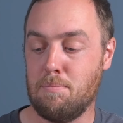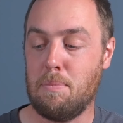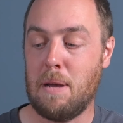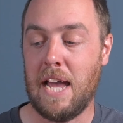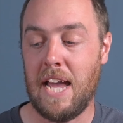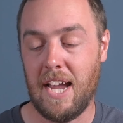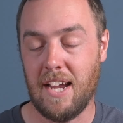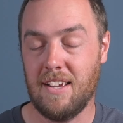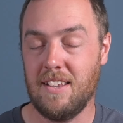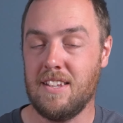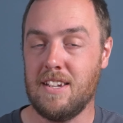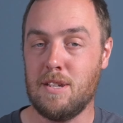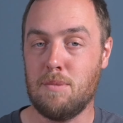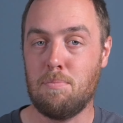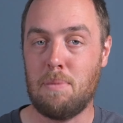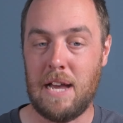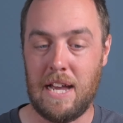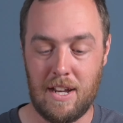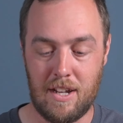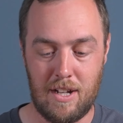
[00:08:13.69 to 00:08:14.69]
pack these
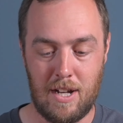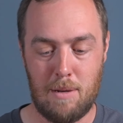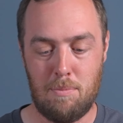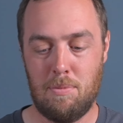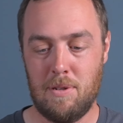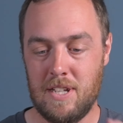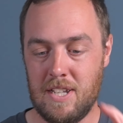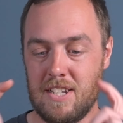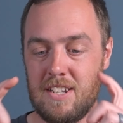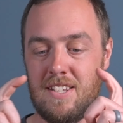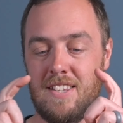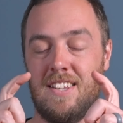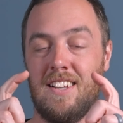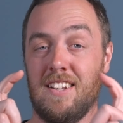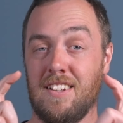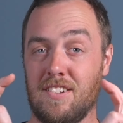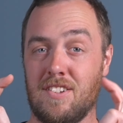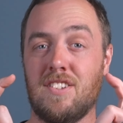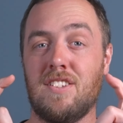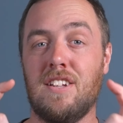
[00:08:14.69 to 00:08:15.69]
back up into the
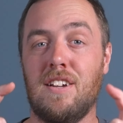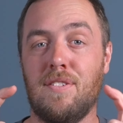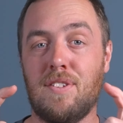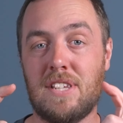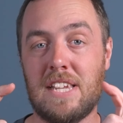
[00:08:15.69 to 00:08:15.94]
little stuff